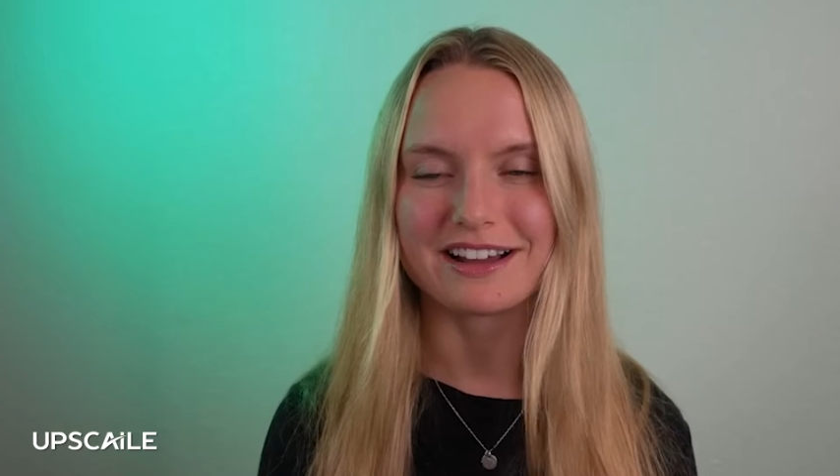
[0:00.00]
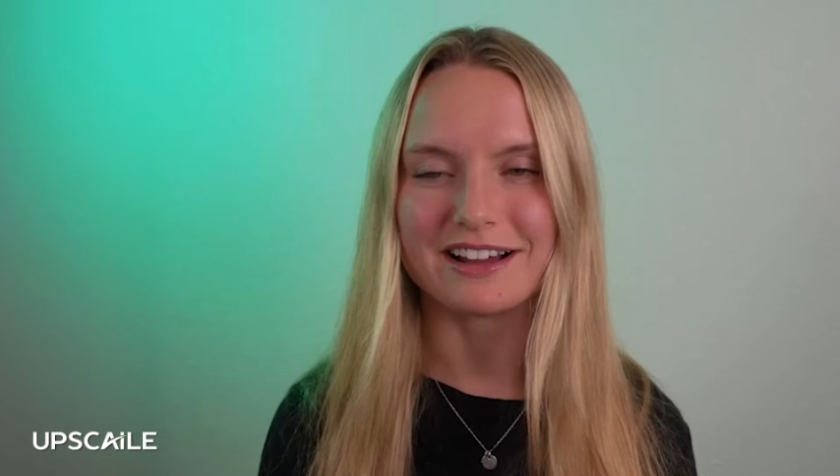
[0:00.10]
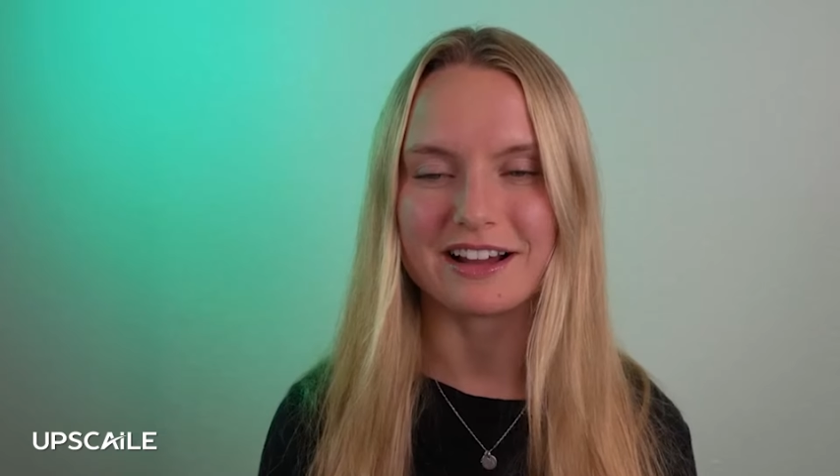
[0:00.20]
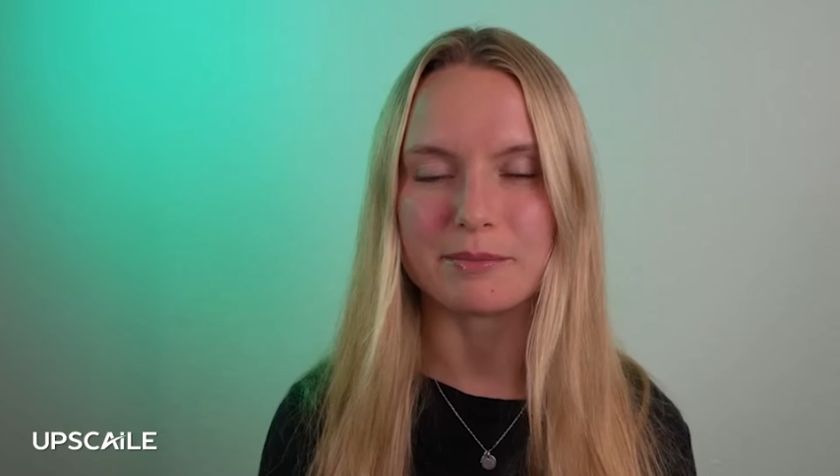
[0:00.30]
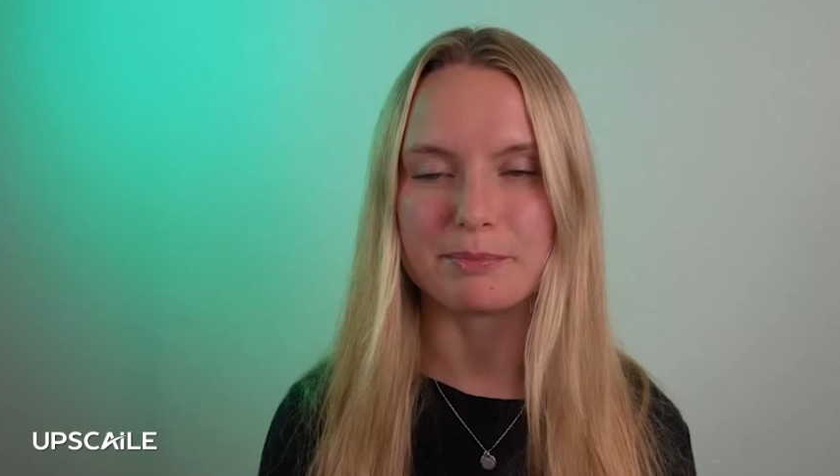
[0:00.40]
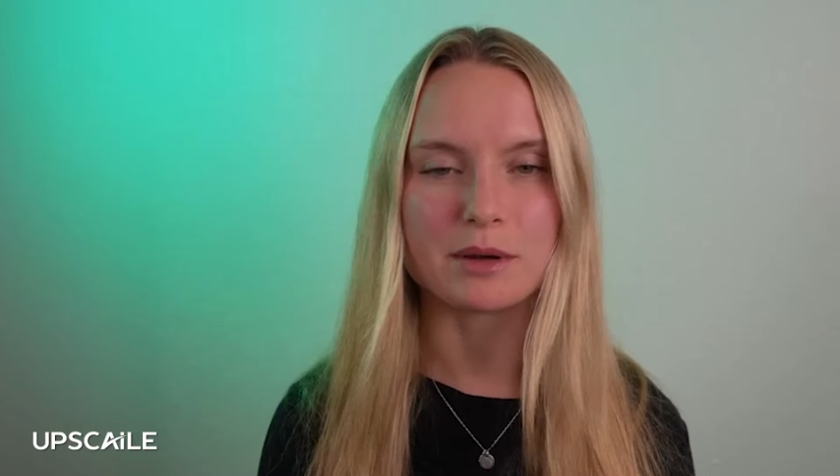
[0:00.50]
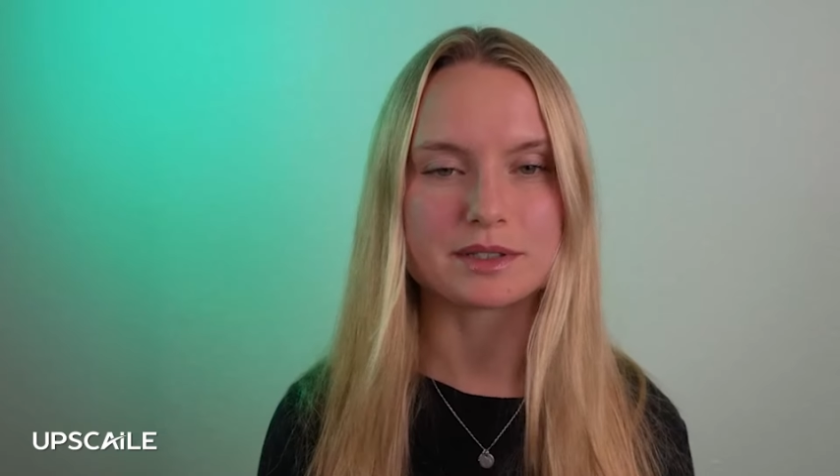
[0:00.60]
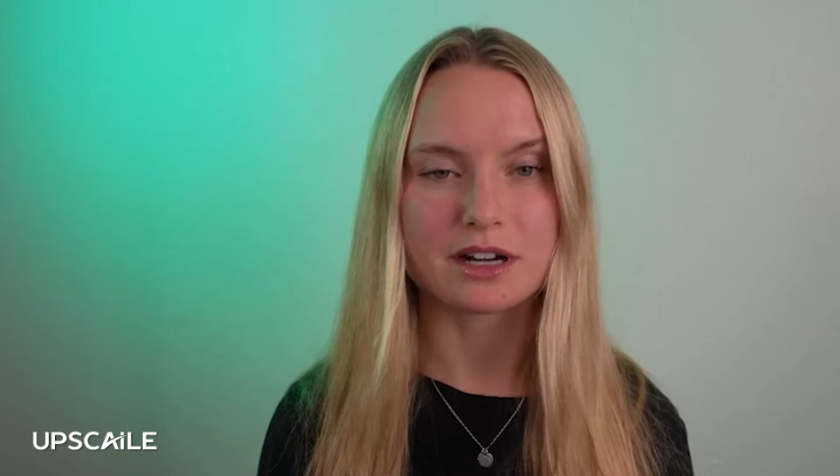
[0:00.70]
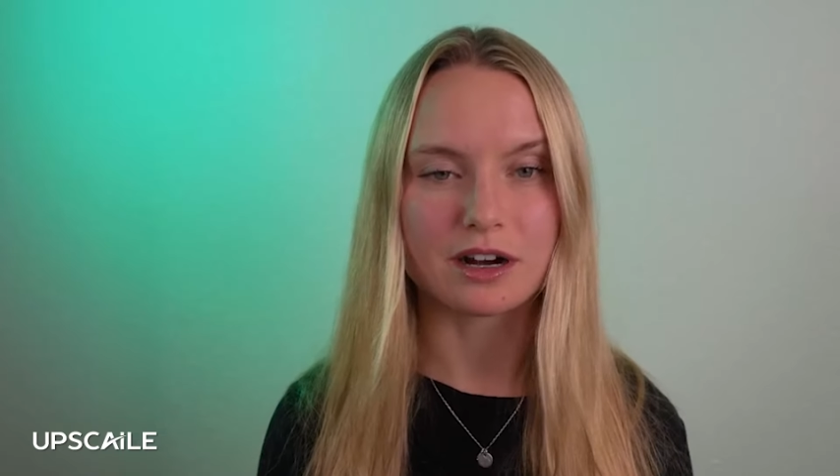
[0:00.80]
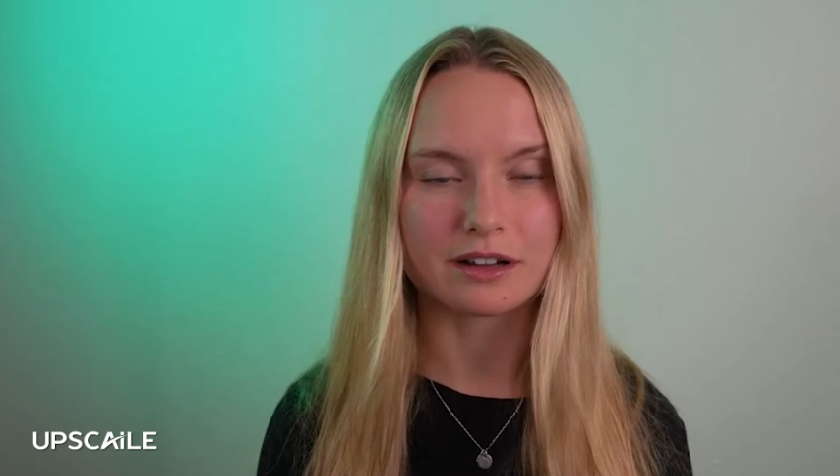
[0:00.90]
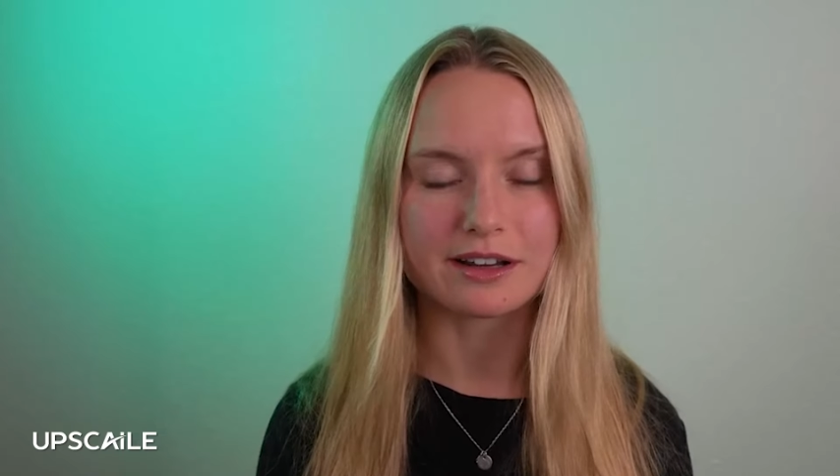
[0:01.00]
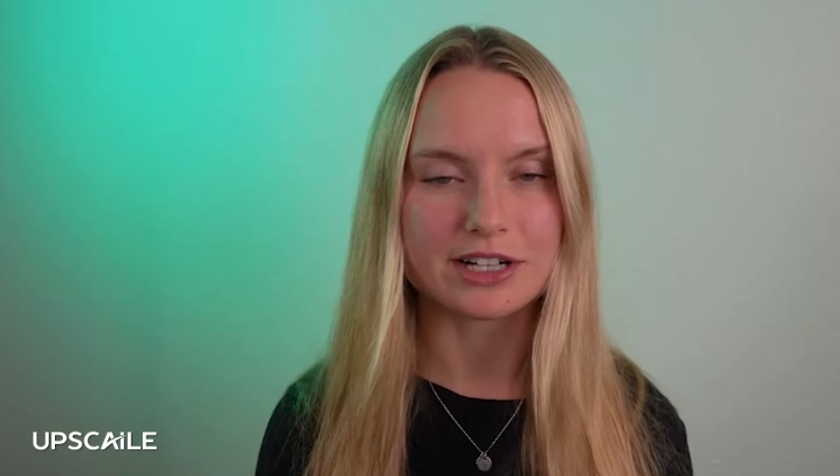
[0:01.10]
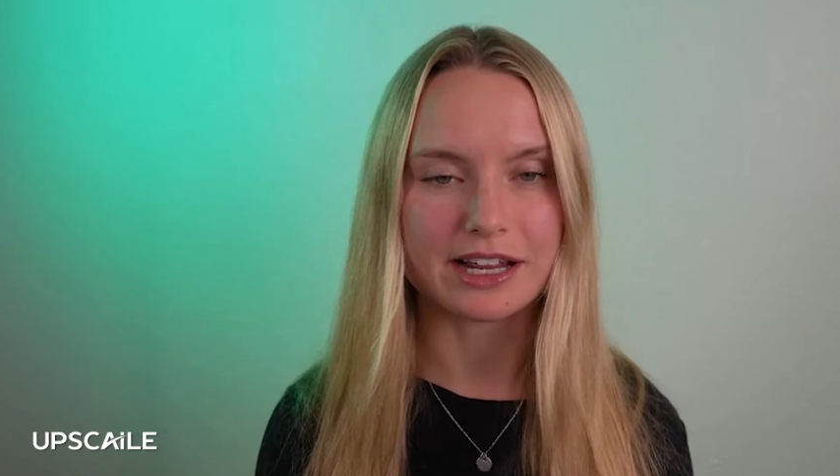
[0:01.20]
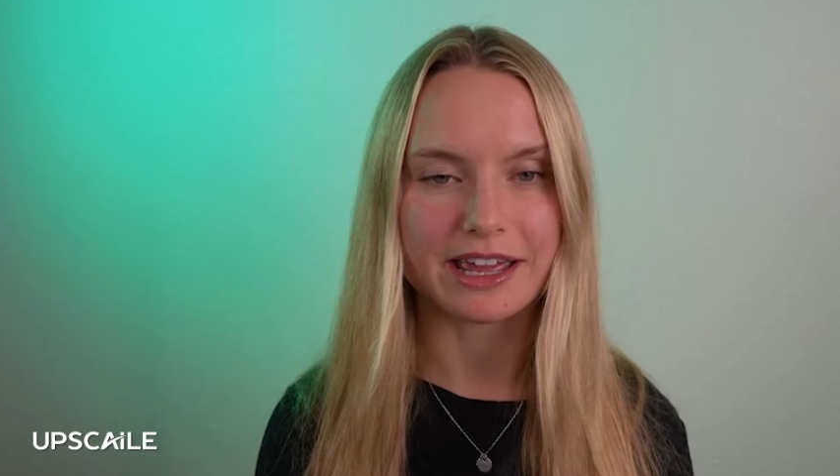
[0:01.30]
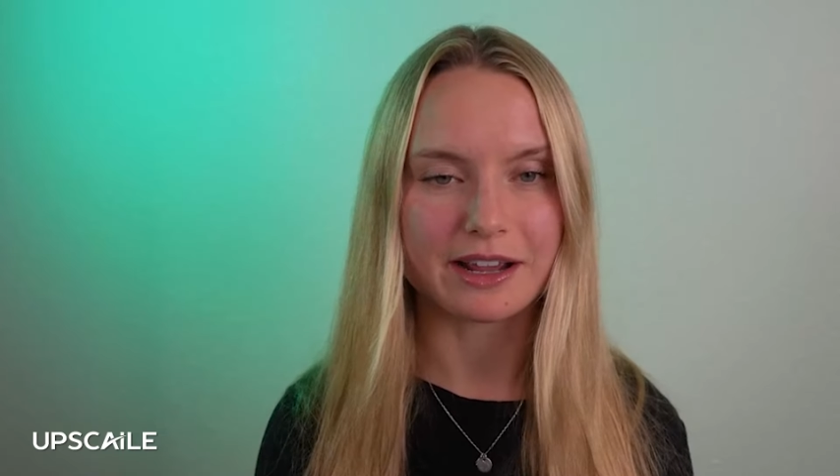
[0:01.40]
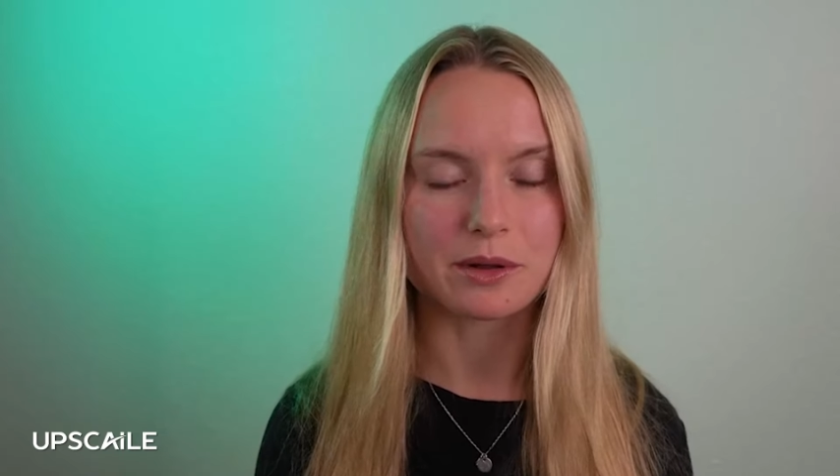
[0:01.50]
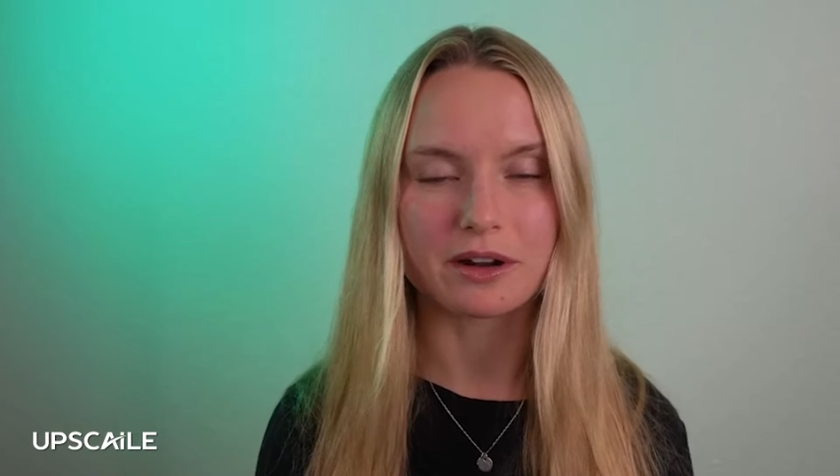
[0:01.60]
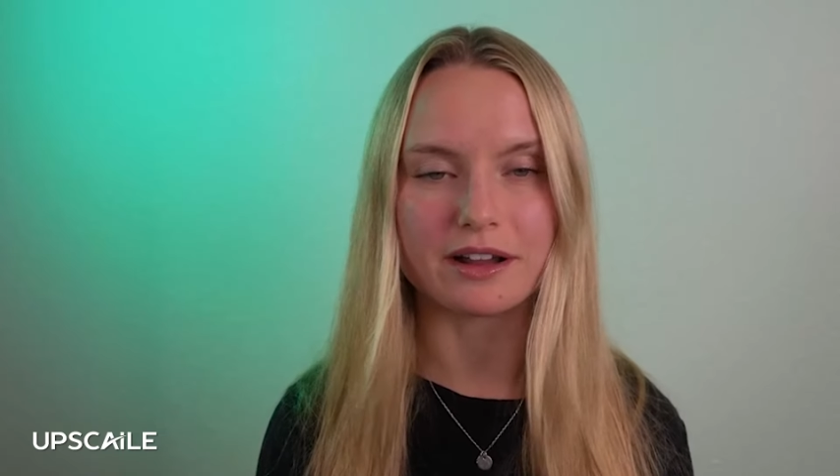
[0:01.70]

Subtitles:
post college I like went